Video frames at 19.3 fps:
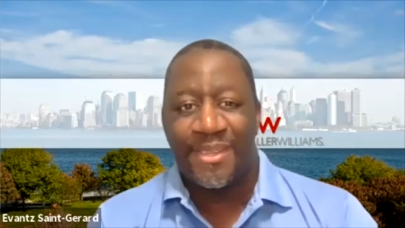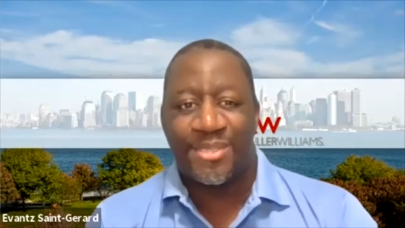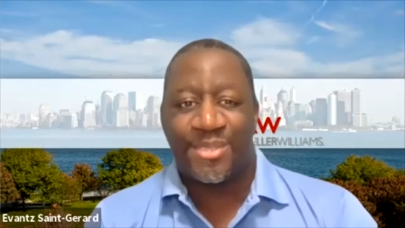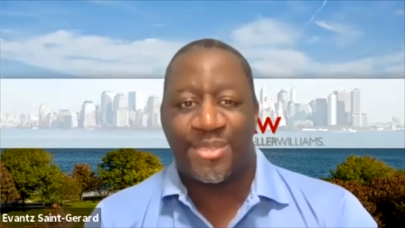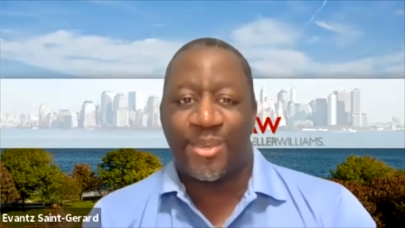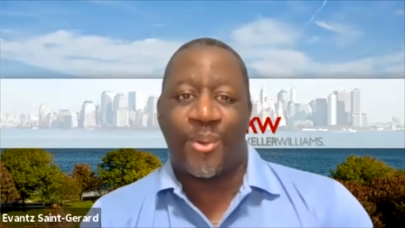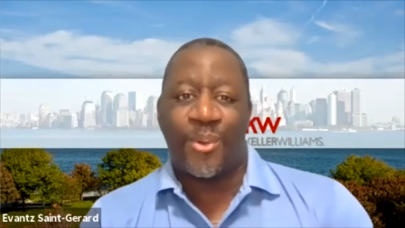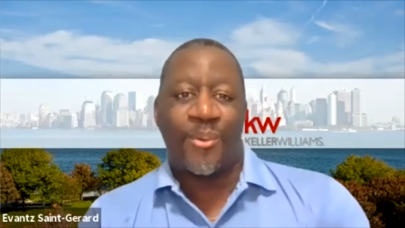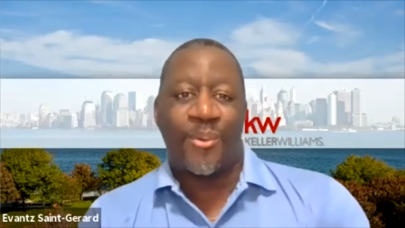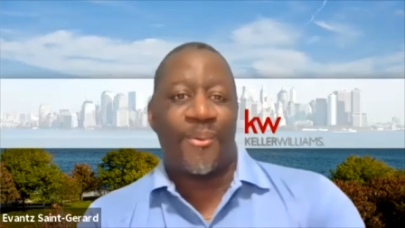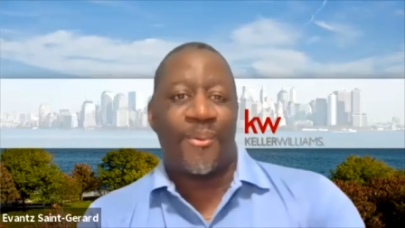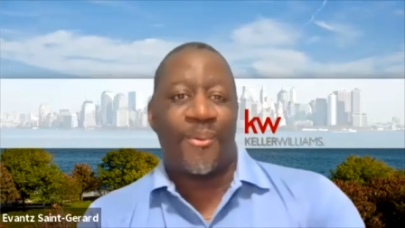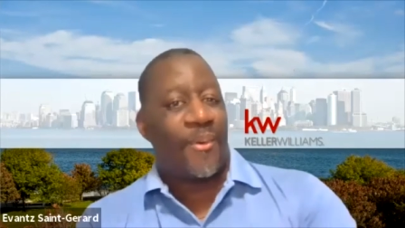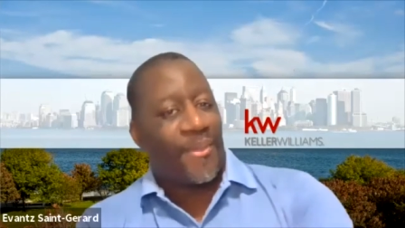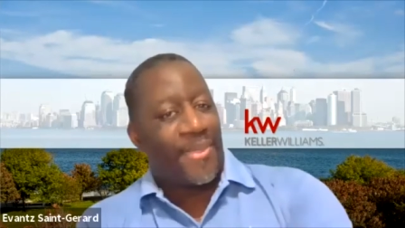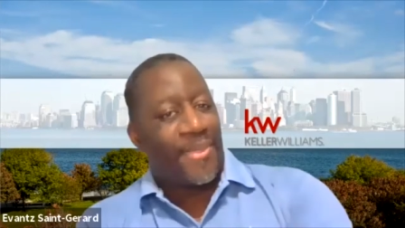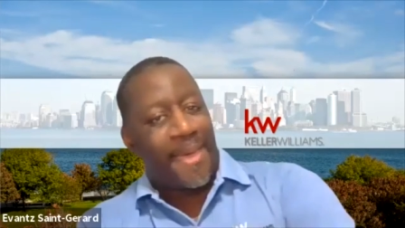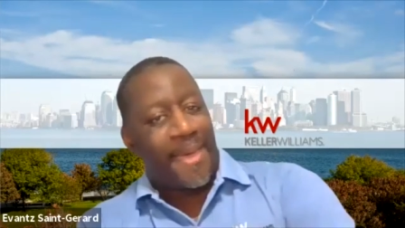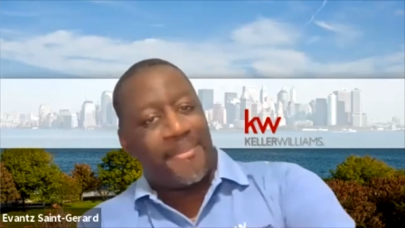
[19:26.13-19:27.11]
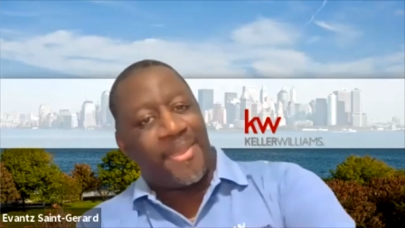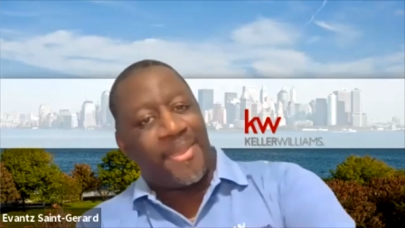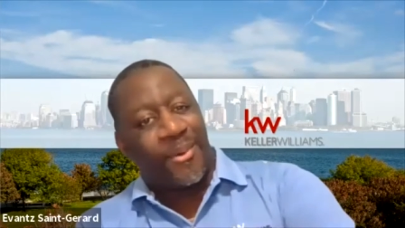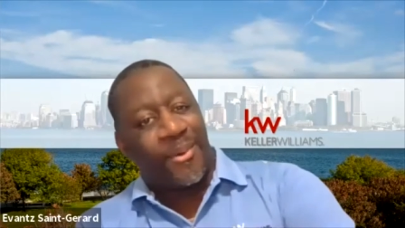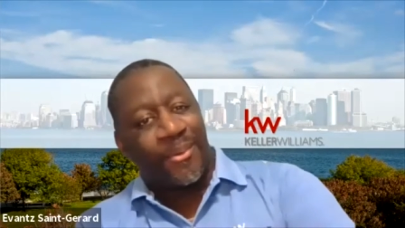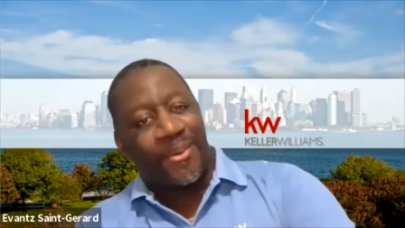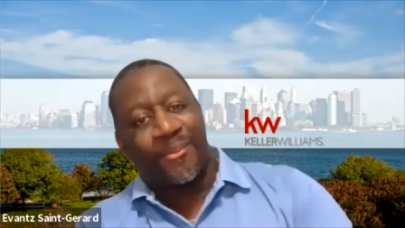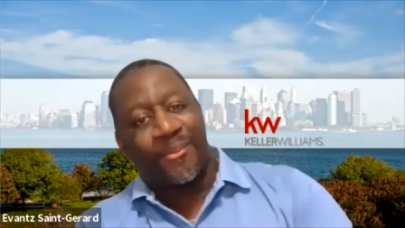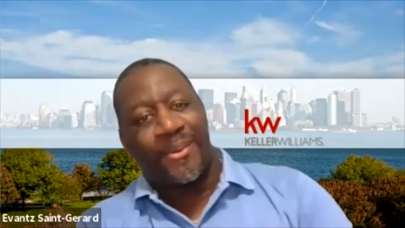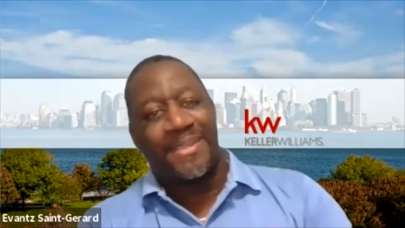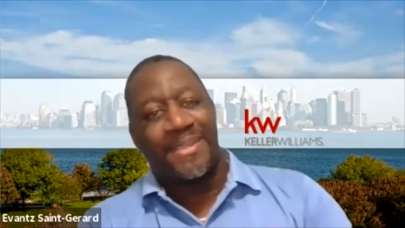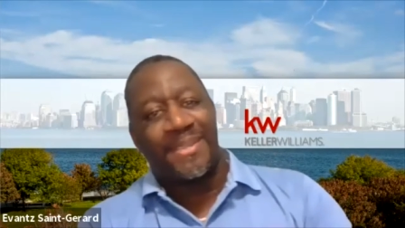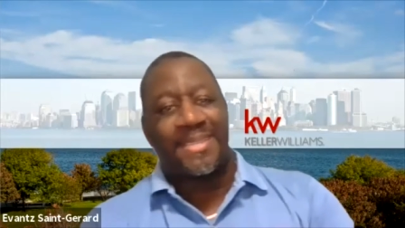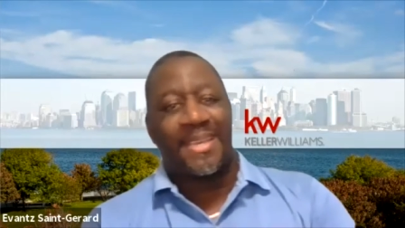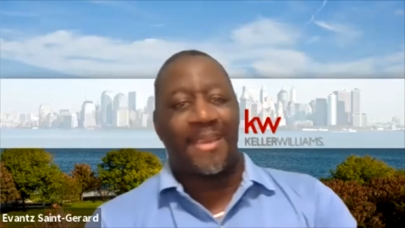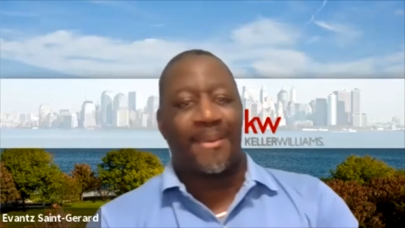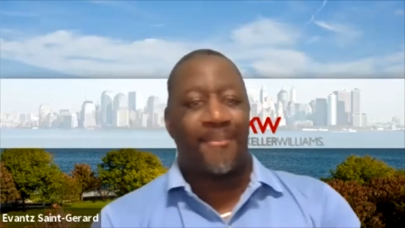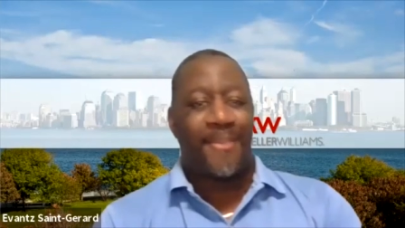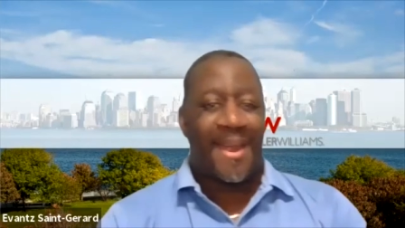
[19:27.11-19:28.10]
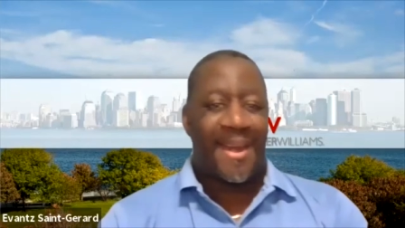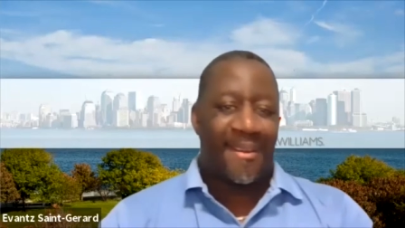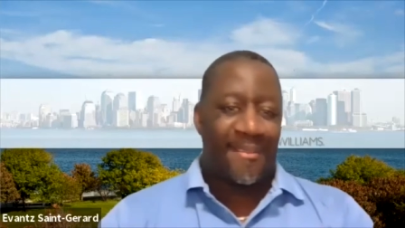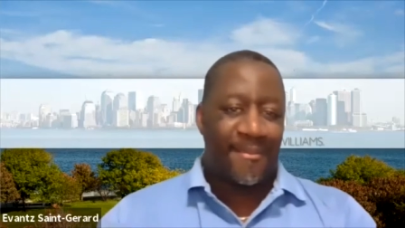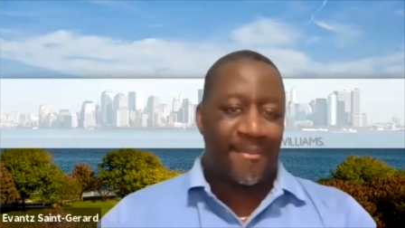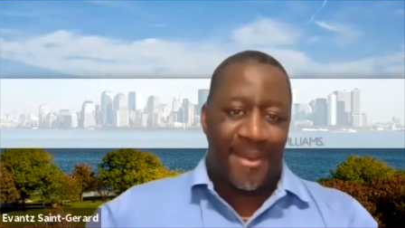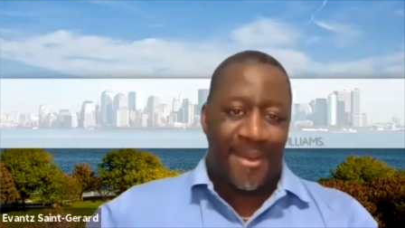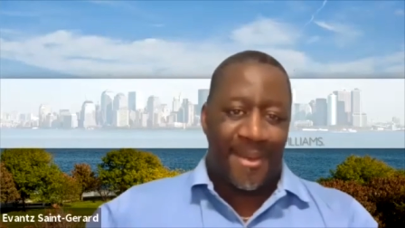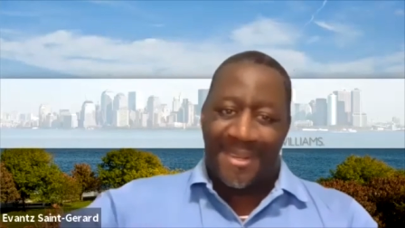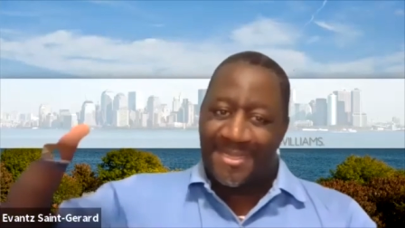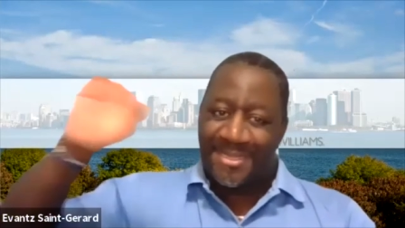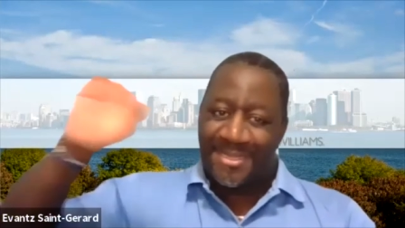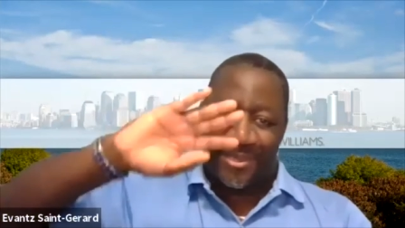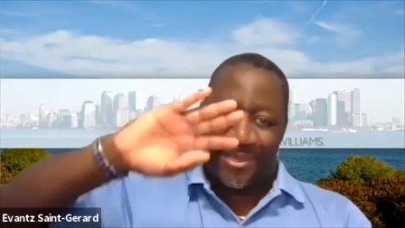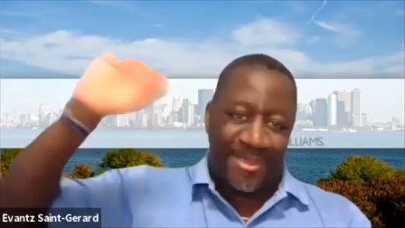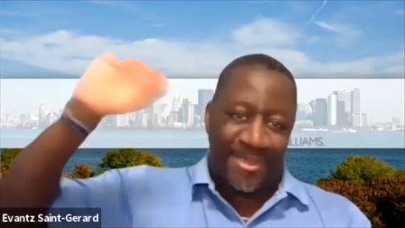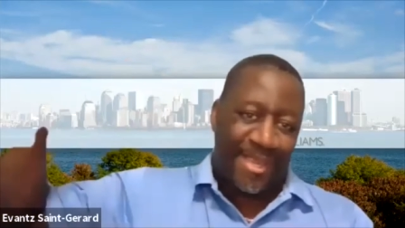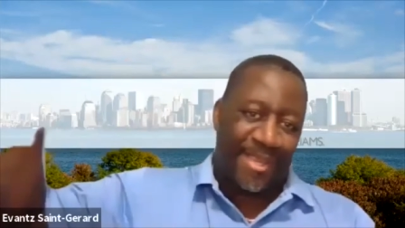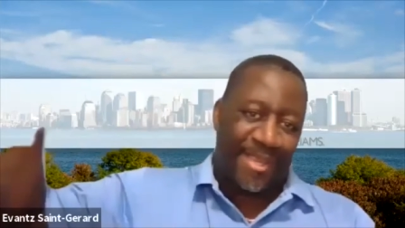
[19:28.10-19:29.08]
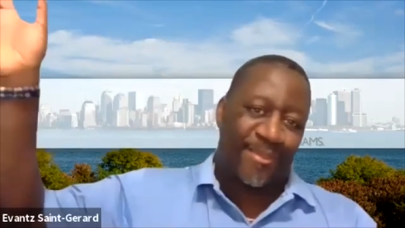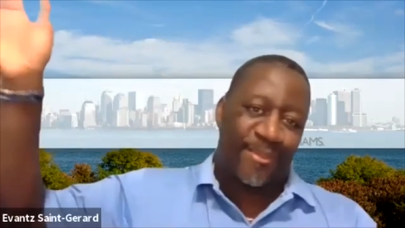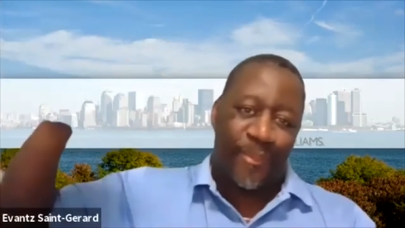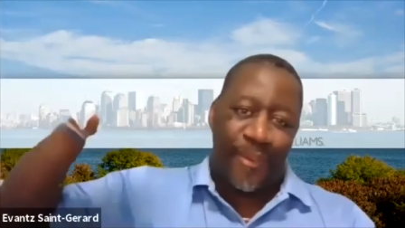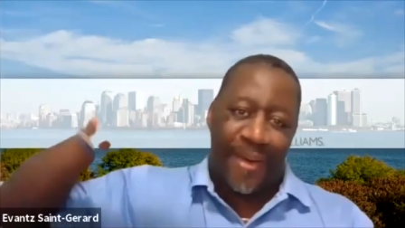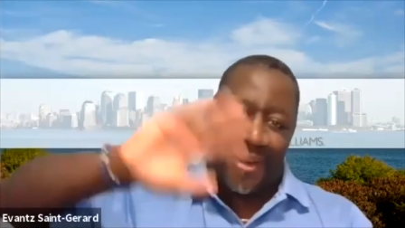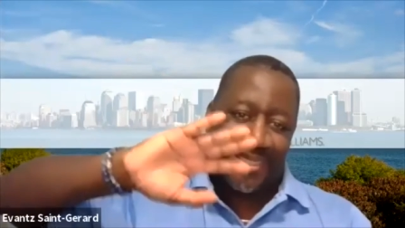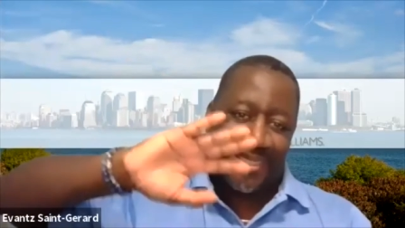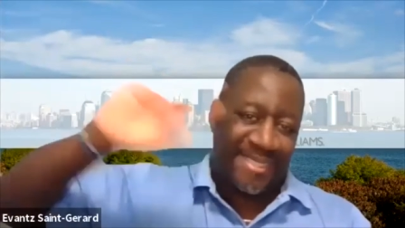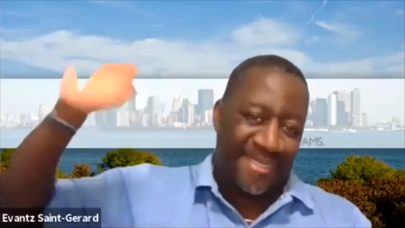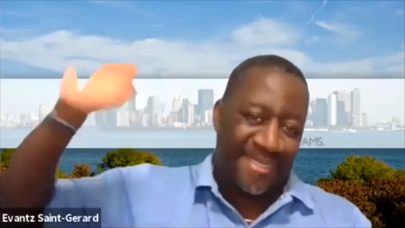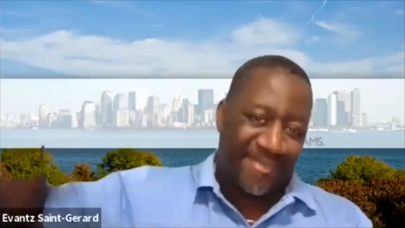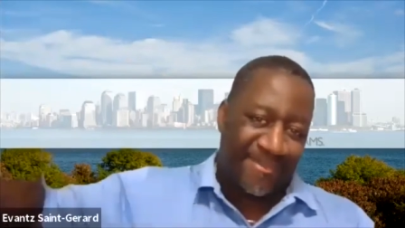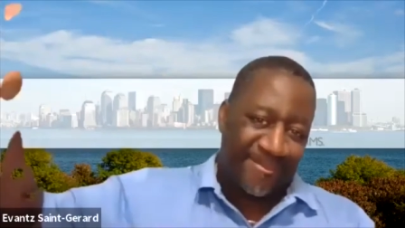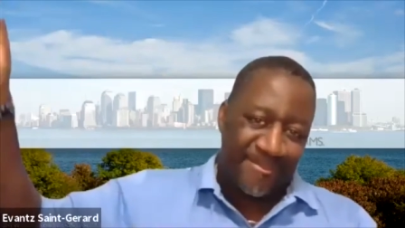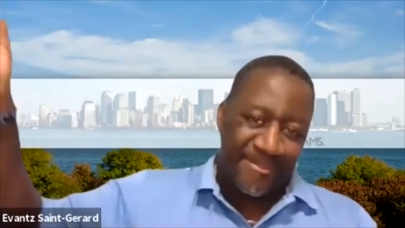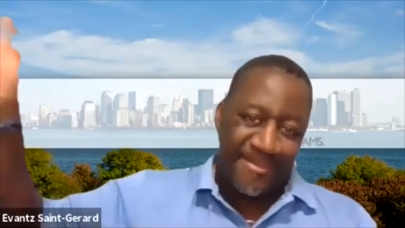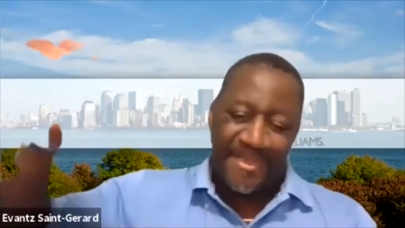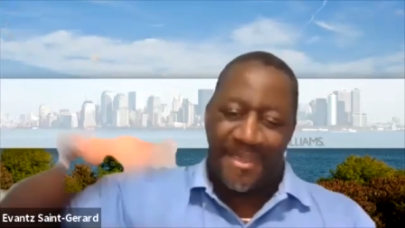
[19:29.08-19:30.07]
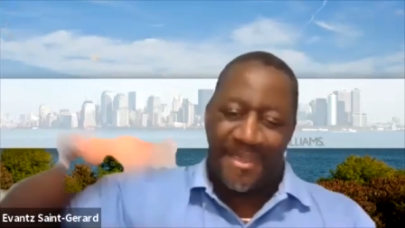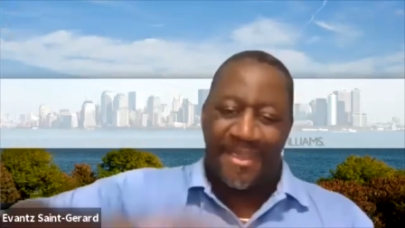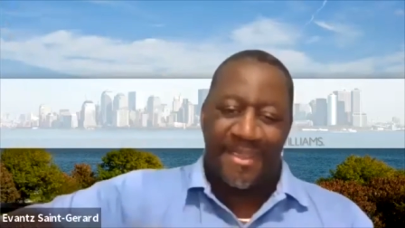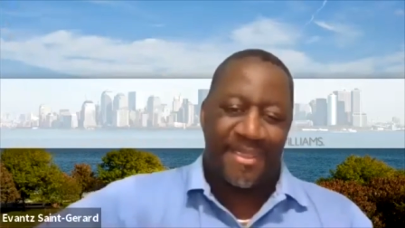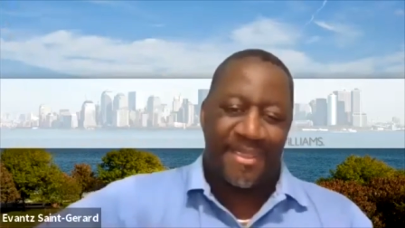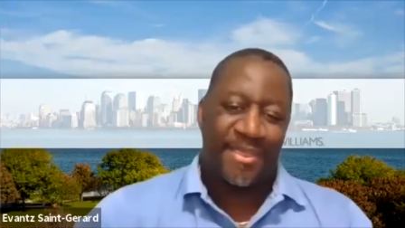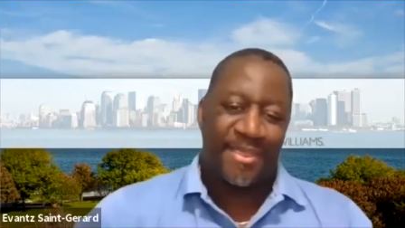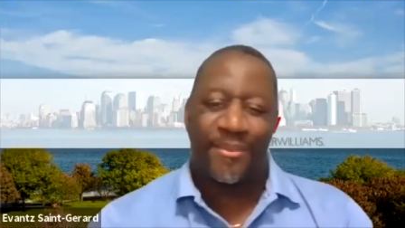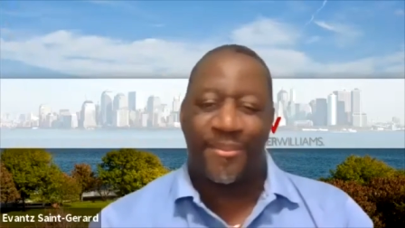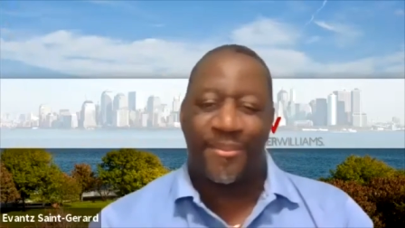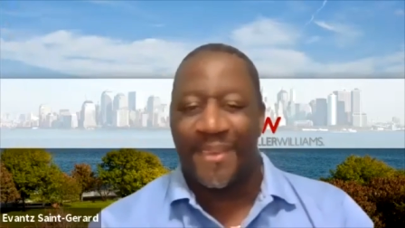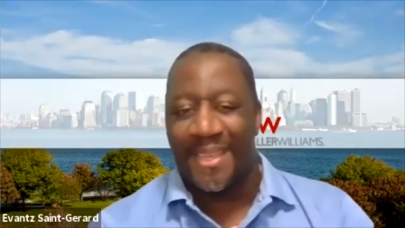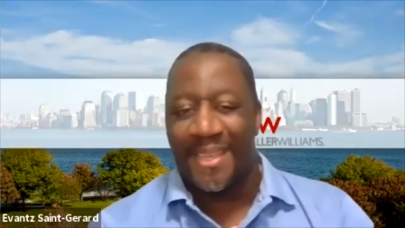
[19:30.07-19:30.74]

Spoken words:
So on that note, I want to say goodbye to everybody. So thank you for watching. Don't